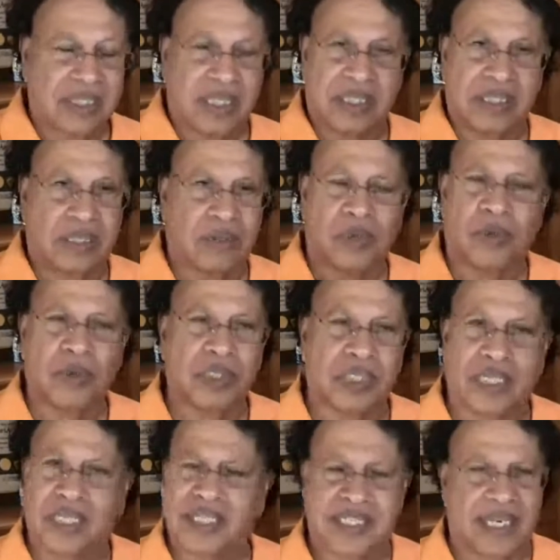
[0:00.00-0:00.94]
then the whole
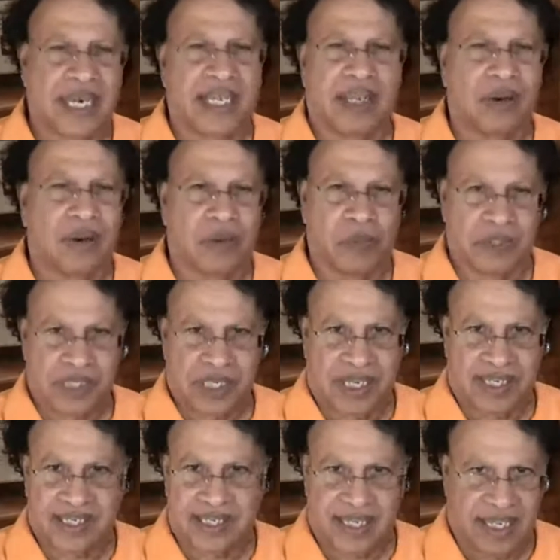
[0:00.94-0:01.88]
thing is like almost
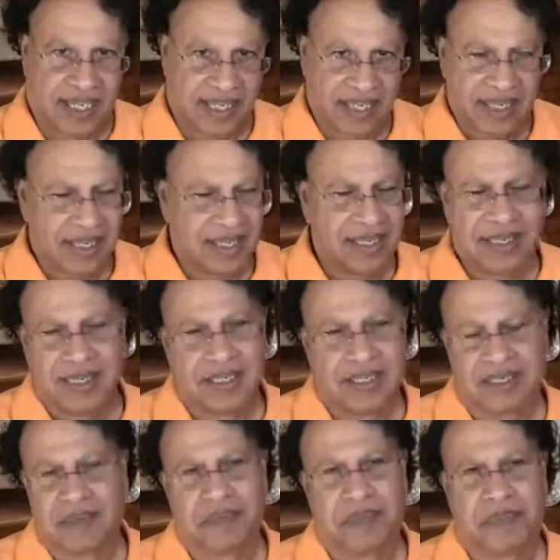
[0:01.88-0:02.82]
like saying
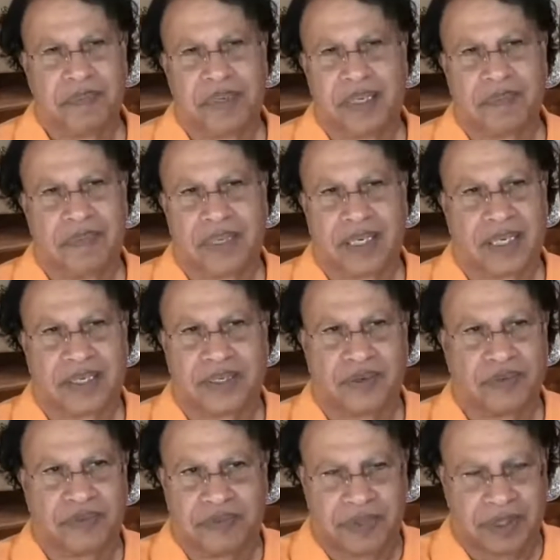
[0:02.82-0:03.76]
in the bucket
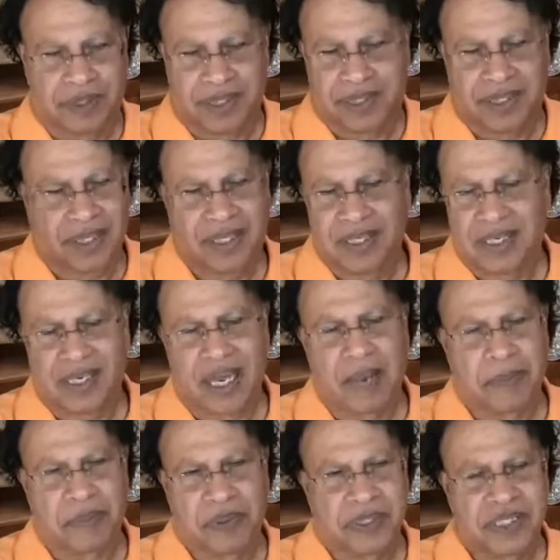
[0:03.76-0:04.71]
of
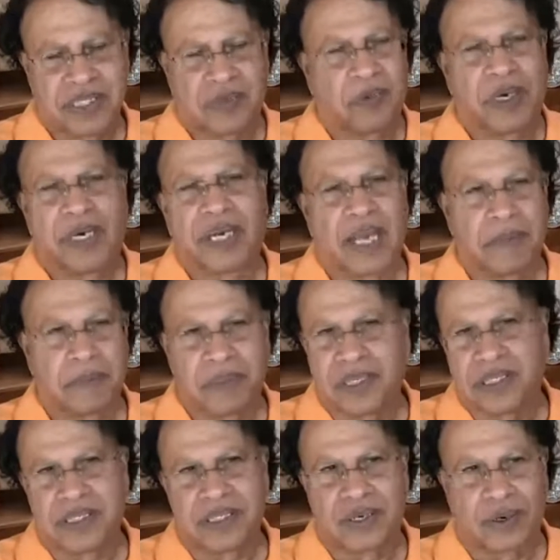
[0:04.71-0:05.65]
apples, one
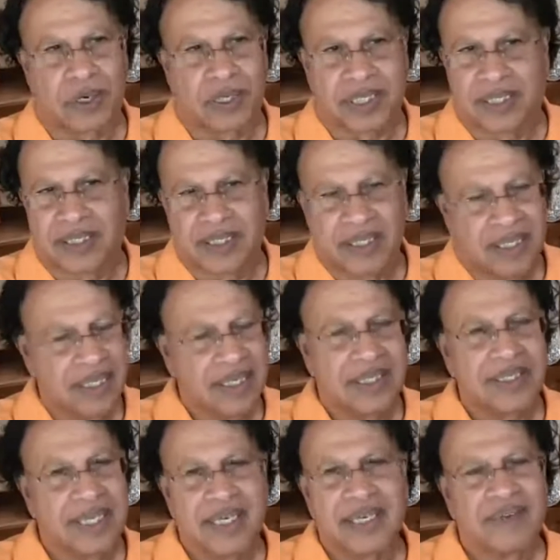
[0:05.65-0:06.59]
apple is rotten,
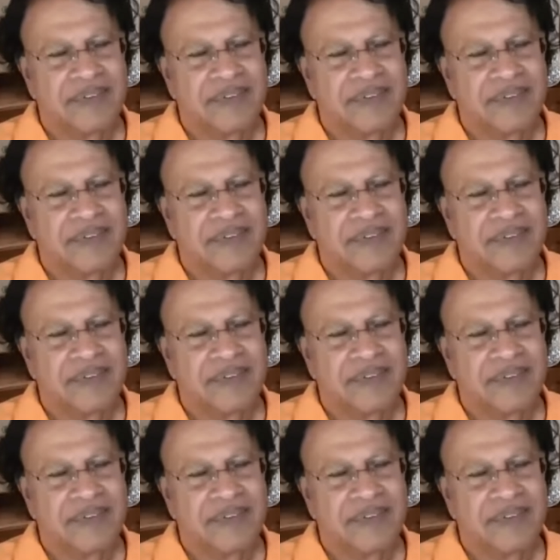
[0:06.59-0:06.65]
then